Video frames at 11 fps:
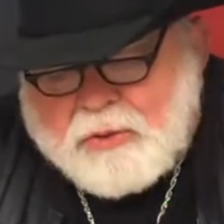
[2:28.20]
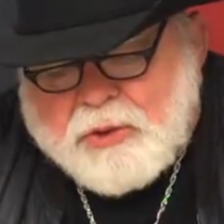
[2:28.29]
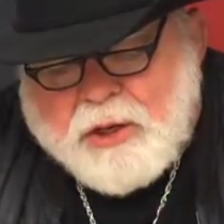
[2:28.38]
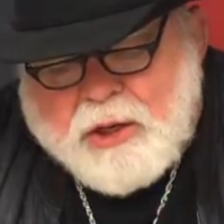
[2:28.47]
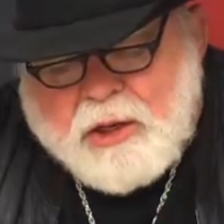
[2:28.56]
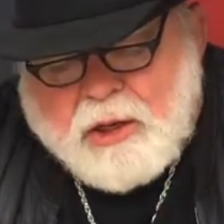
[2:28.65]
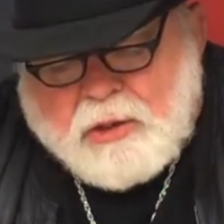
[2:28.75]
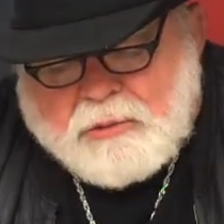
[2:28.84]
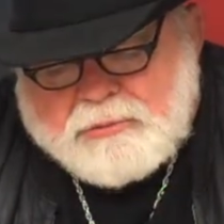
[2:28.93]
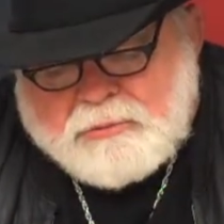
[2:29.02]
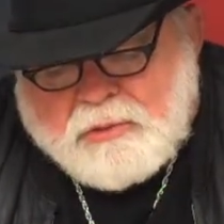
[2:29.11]
The
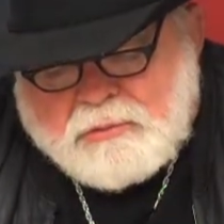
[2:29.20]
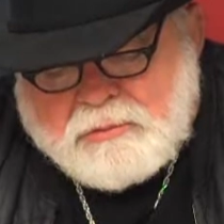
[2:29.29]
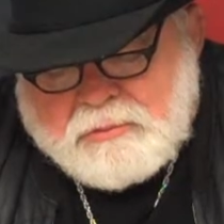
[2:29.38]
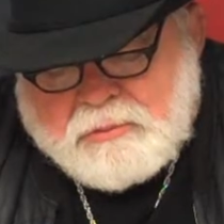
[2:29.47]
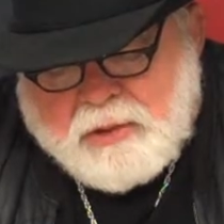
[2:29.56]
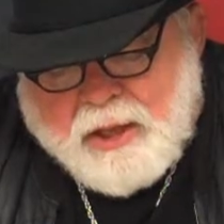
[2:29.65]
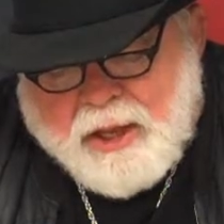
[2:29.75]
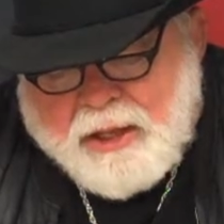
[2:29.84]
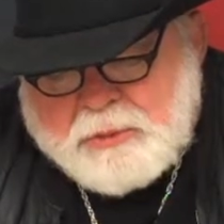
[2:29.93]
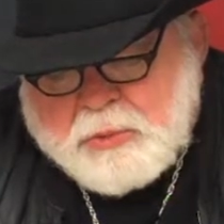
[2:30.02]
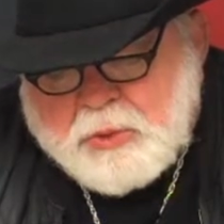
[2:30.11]

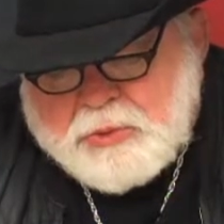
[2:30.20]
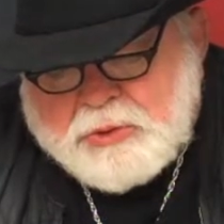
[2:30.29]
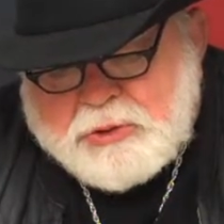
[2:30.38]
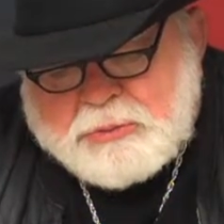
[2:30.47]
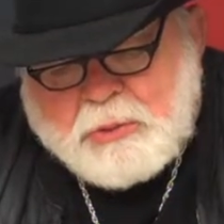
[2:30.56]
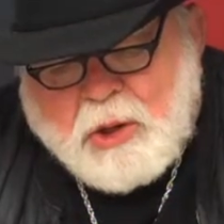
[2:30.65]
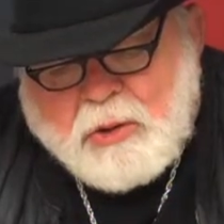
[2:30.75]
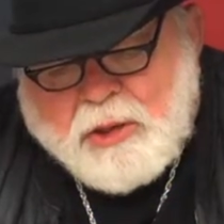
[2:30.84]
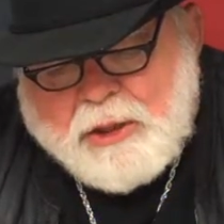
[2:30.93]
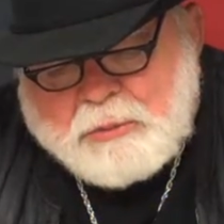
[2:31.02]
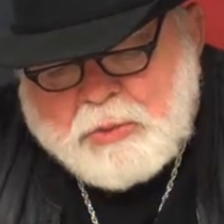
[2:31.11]
animals, small
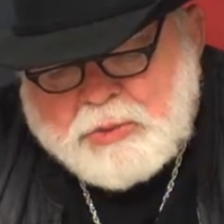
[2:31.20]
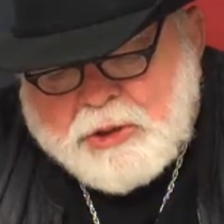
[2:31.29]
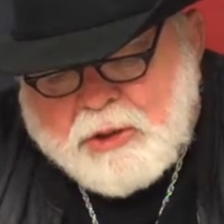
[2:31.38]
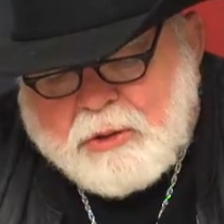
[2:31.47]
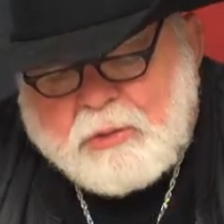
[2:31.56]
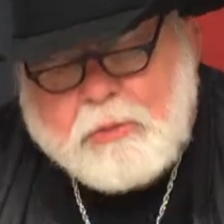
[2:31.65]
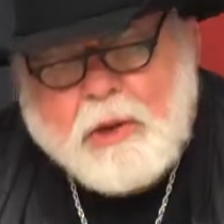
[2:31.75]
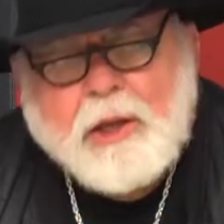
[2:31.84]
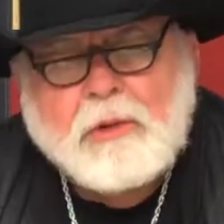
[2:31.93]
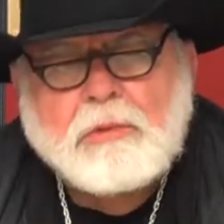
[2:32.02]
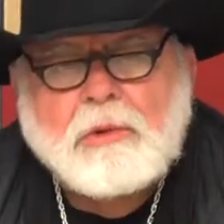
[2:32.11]
animals that are
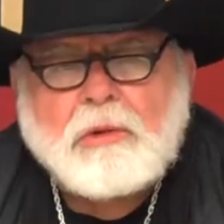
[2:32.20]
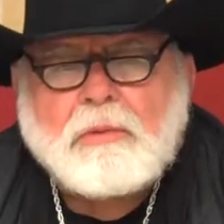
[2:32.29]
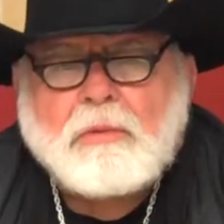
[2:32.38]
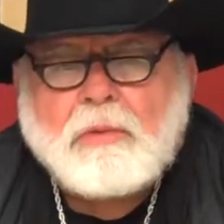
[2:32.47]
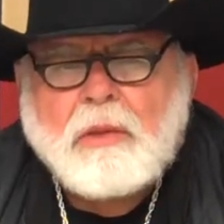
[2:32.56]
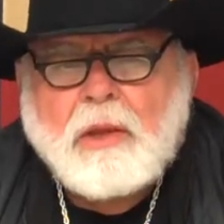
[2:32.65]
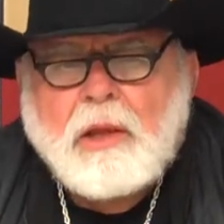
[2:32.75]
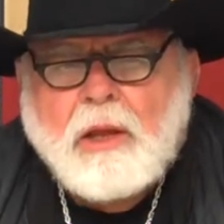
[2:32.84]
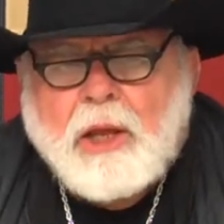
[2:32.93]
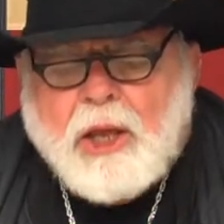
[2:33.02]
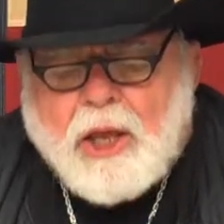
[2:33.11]
around,
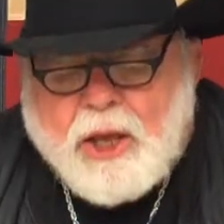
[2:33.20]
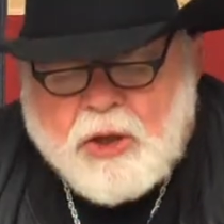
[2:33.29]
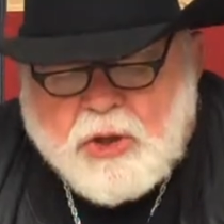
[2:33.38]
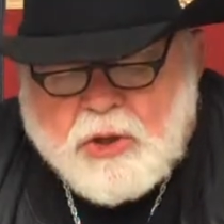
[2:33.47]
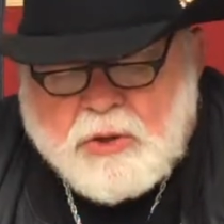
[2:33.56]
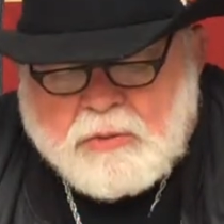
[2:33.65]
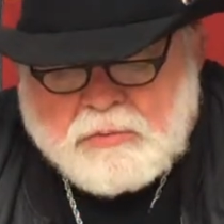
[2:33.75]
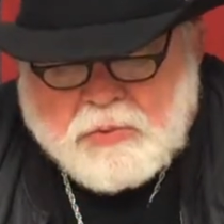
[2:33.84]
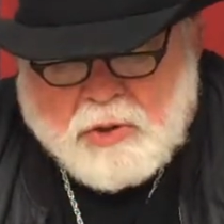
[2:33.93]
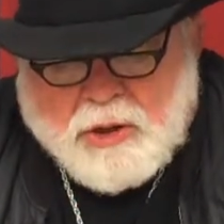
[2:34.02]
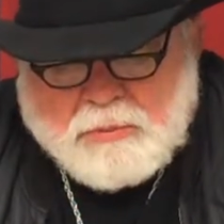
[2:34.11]
he could have
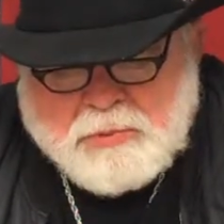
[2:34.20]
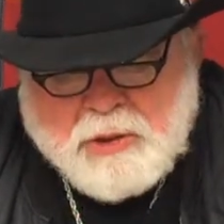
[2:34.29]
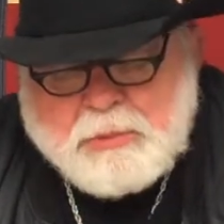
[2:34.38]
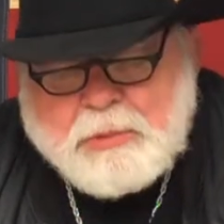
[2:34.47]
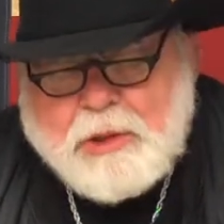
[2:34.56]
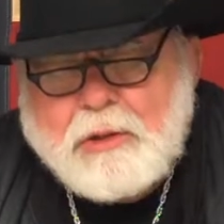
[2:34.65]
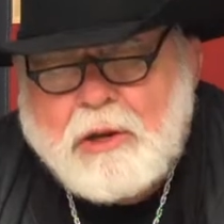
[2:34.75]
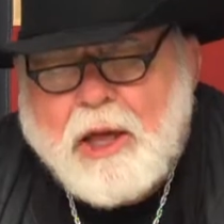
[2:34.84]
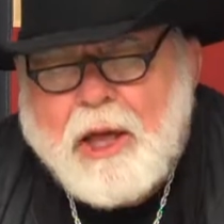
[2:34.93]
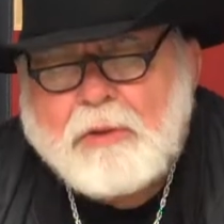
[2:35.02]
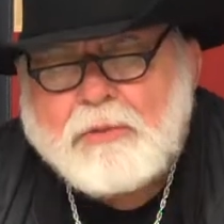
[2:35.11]
trapped them in
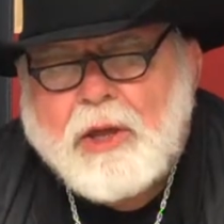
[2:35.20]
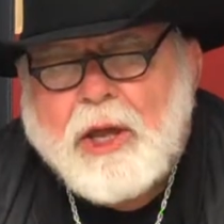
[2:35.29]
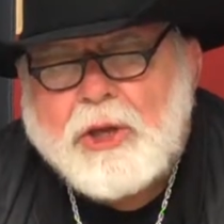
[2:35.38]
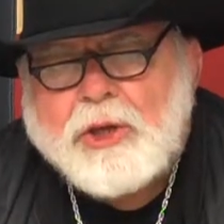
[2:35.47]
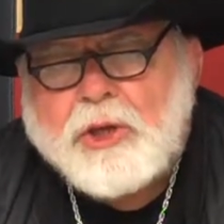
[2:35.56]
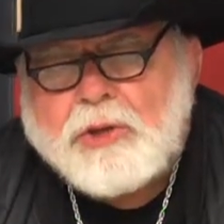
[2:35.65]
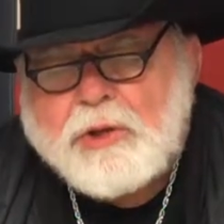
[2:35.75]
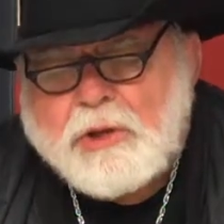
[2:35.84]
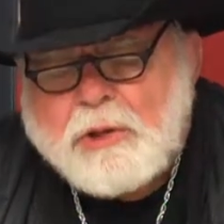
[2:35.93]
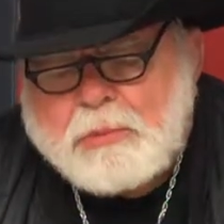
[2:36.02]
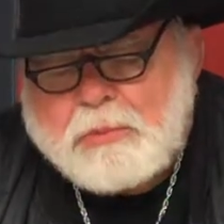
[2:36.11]
live cages
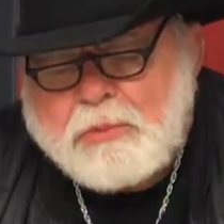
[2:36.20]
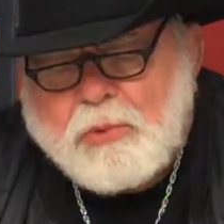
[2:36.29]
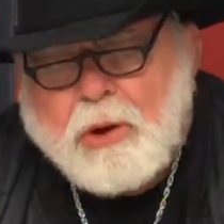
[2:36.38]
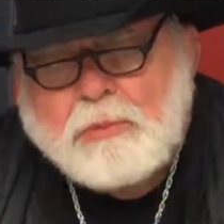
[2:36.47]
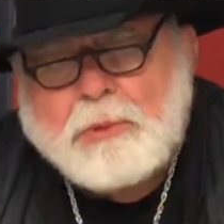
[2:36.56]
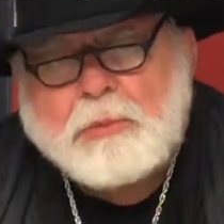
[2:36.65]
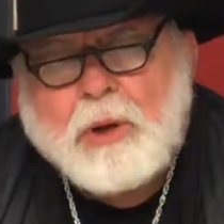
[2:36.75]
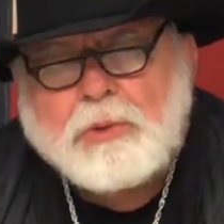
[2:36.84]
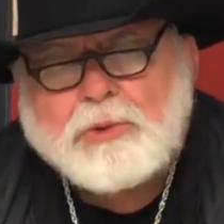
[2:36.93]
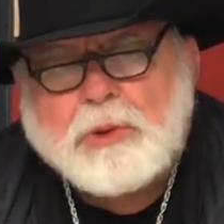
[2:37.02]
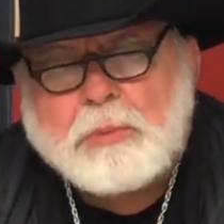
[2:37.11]
and dropped them
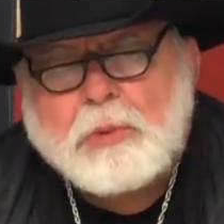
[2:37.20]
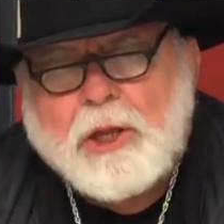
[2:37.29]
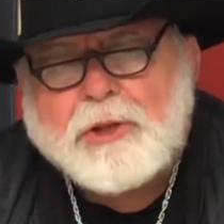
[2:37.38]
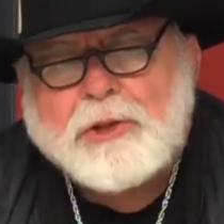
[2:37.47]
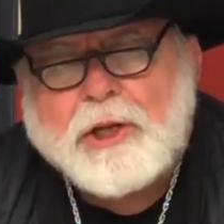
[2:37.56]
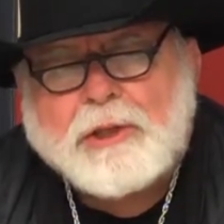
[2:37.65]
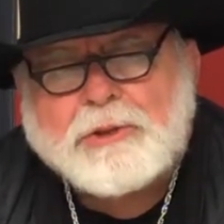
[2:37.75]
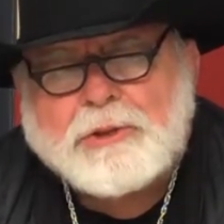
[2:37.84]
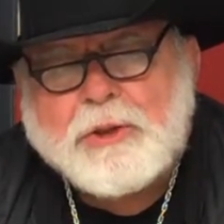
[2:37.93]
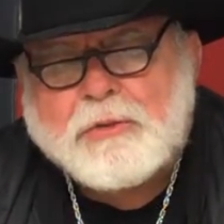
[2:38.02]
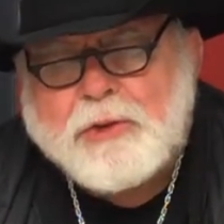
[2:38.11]
off someplace
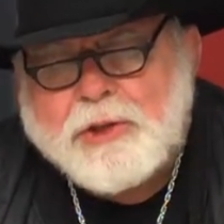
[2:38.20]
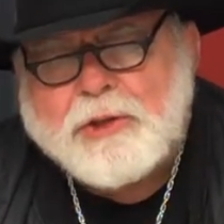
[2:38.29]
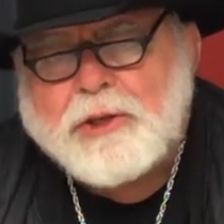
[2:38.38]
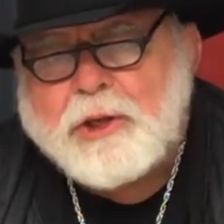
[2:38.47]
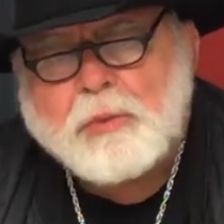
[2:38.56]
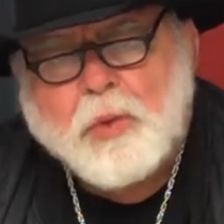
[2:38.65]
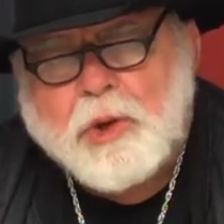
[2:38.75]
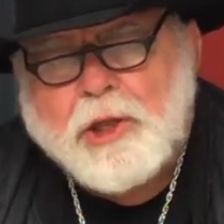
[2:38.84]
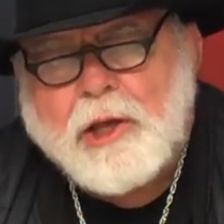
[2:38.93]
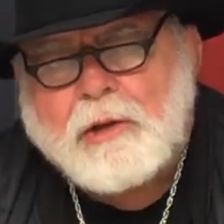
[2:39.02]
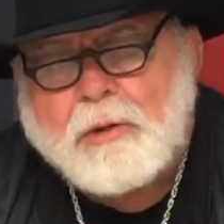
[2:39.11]
else if he just didn't want to
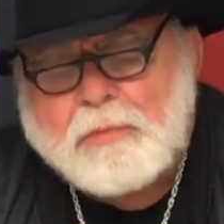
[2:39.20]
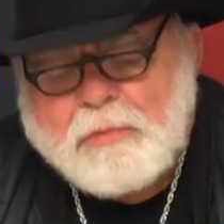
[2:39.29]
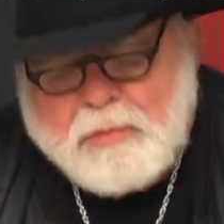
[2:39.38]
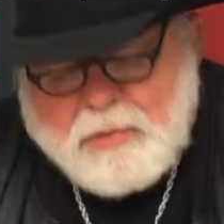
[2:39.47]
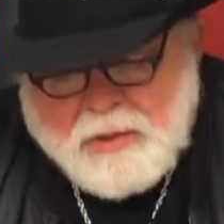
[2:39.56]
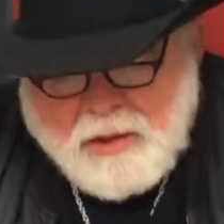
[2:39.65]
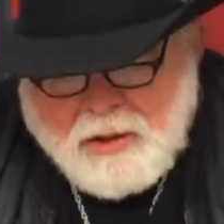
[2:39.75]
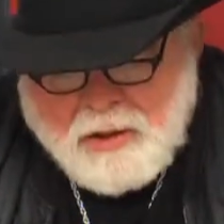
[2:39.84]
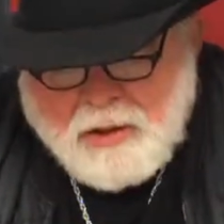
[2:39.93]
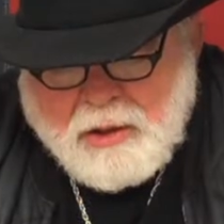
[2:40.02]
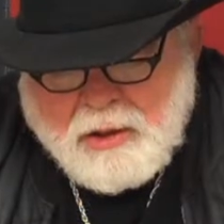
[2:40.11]
kill them.
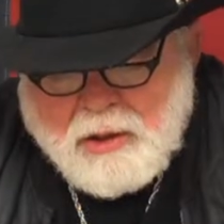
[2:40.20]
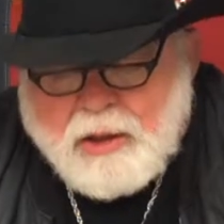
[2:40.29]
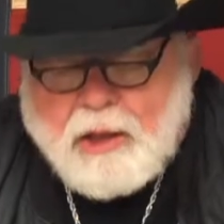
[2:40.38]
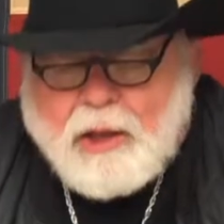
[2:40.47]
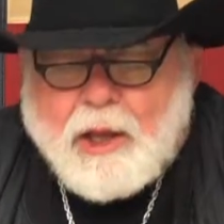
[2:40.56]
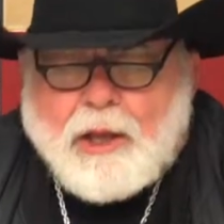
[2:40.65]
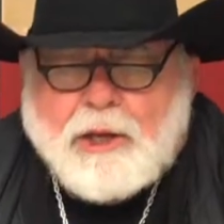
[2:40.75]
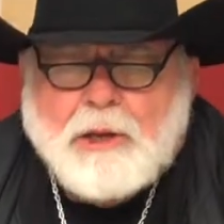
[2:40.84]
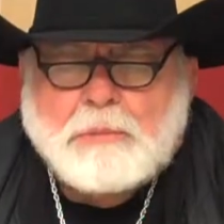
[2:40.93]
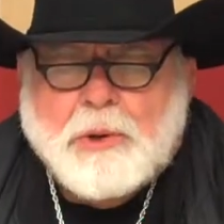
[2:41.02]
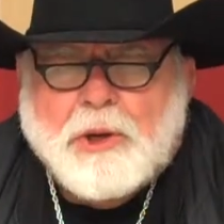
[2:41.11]
He
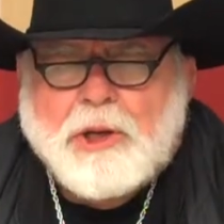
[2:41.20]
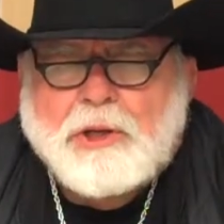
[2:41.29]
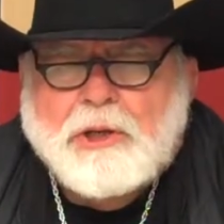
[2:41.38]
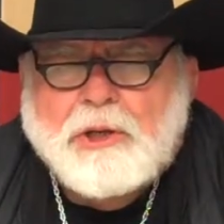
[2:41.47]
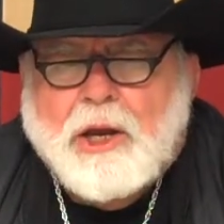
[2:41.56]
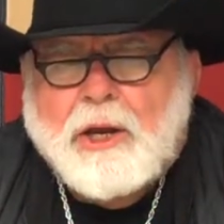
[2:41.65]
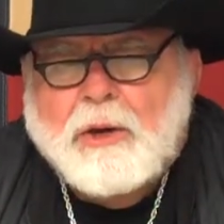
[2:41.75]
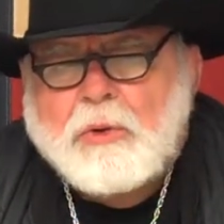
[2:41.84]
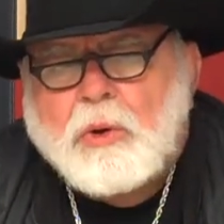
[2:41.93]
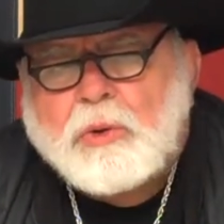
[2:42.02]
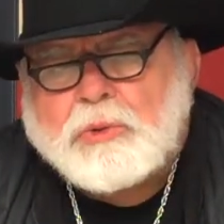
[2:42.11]
didn't put any
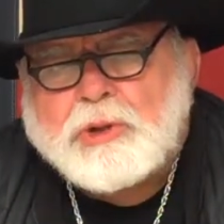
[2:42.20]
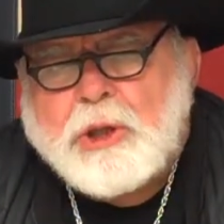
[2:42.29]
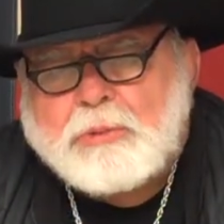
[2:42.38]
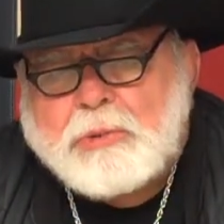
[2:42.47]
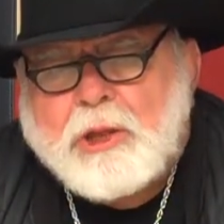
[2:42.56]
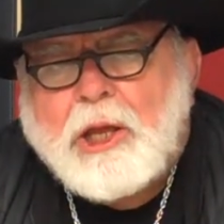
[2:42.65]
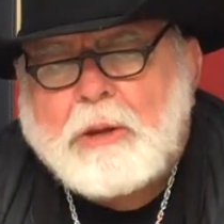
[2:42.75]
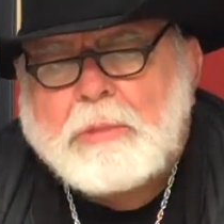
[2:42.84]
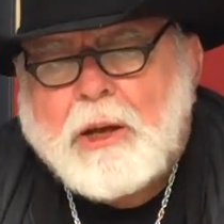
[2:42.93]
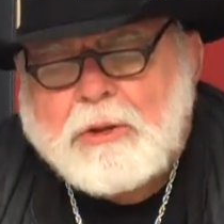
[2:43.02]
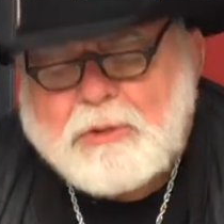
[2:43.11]
scarecrows up to
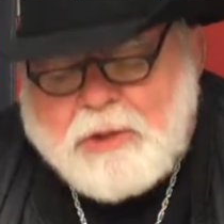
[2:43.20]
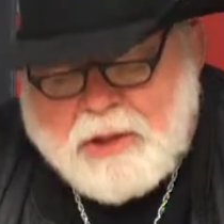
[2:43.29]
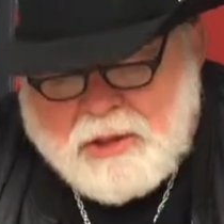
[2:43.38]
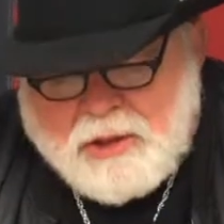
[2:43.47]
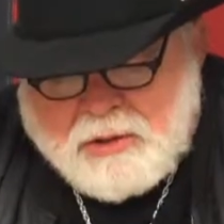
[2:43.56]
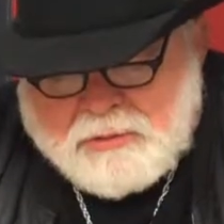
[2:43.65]
keep out the